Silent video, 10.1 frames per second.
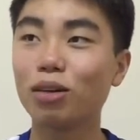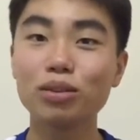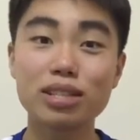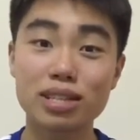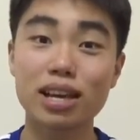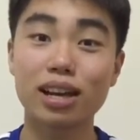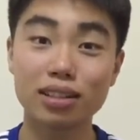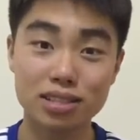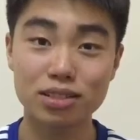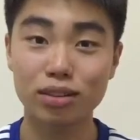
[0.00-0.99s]
would say
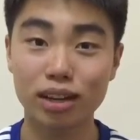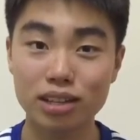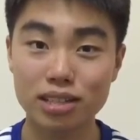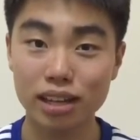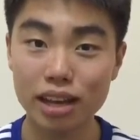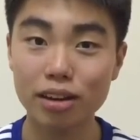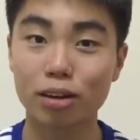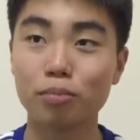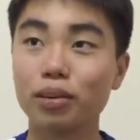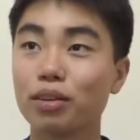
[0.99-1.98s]
I'll see you guys
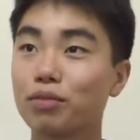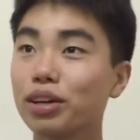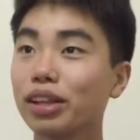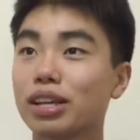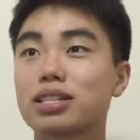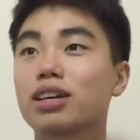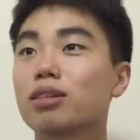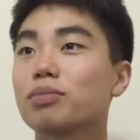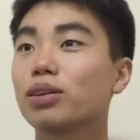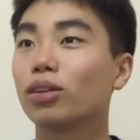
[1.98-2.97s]
later, but really it's
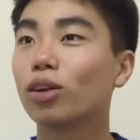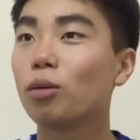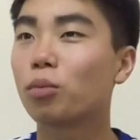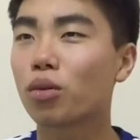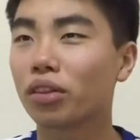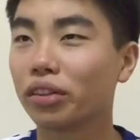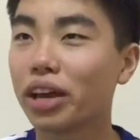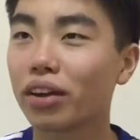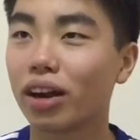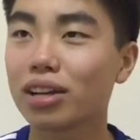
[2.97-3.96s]
gonna be a lot more than
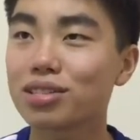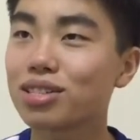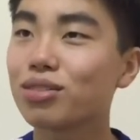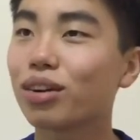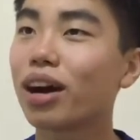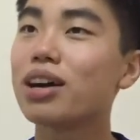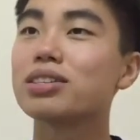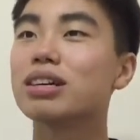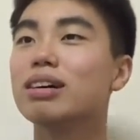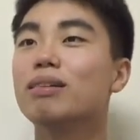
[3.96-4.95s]
later. I'll see you
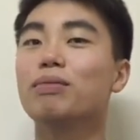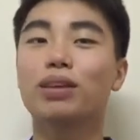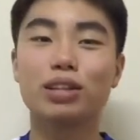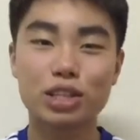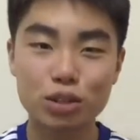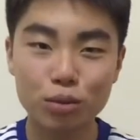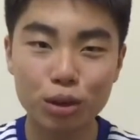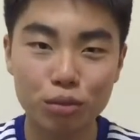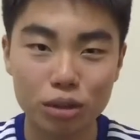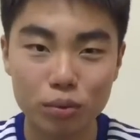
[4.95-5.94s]
guys in 2
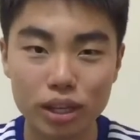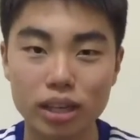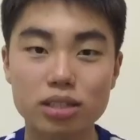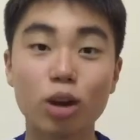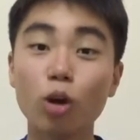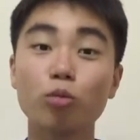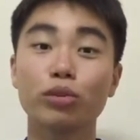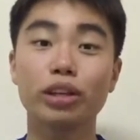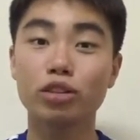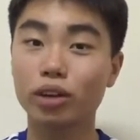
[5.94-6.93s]
or 3 weeks.
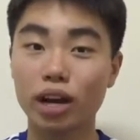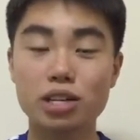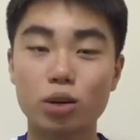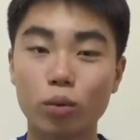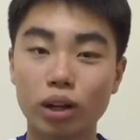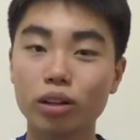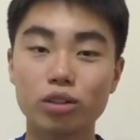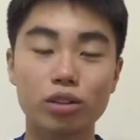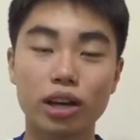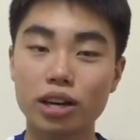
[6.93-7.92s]
Hopefully you guys are well,
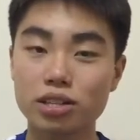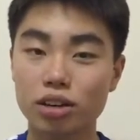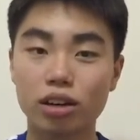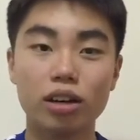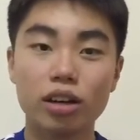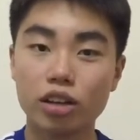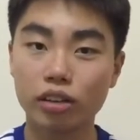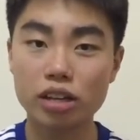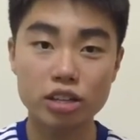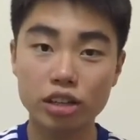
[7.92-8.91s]
you guys are
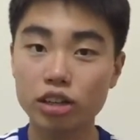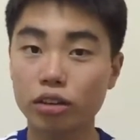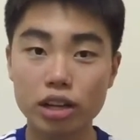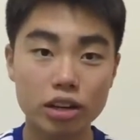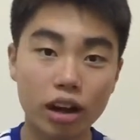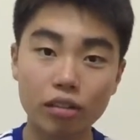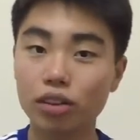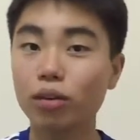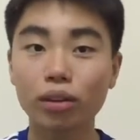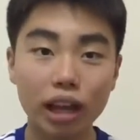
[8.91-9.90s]
good, you guys are
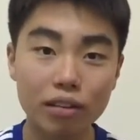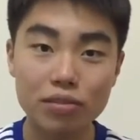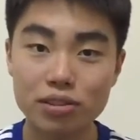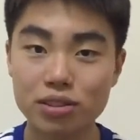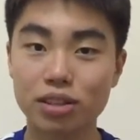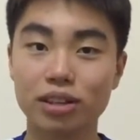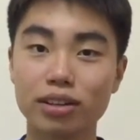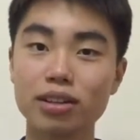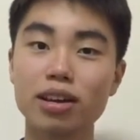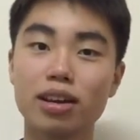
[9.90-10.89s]
healthy, your life is
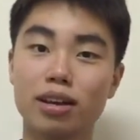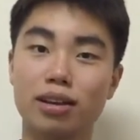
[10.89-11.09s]
good.